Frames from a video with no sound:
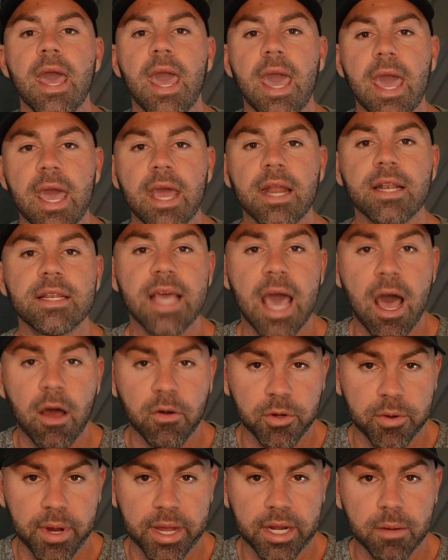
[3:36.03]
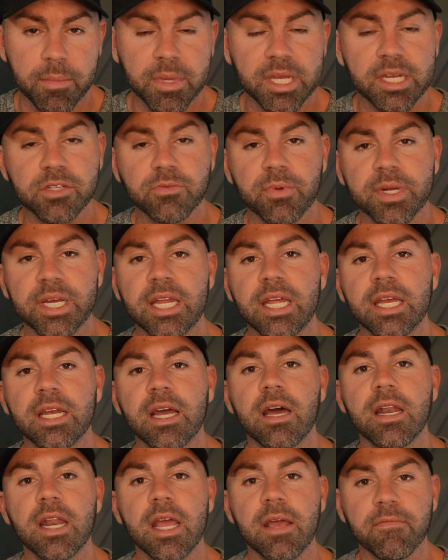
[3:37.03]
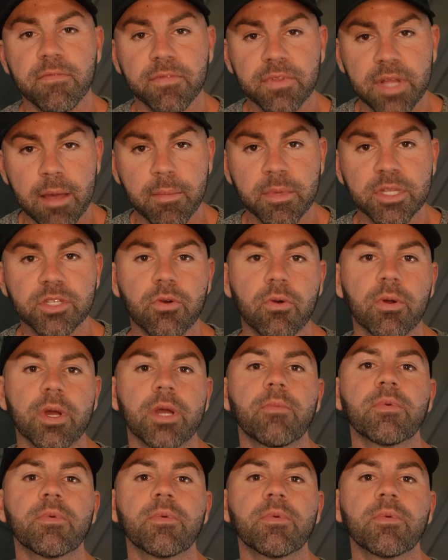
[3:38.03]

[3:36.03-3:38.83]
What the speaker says: and downgraded because we're getting an inflammatory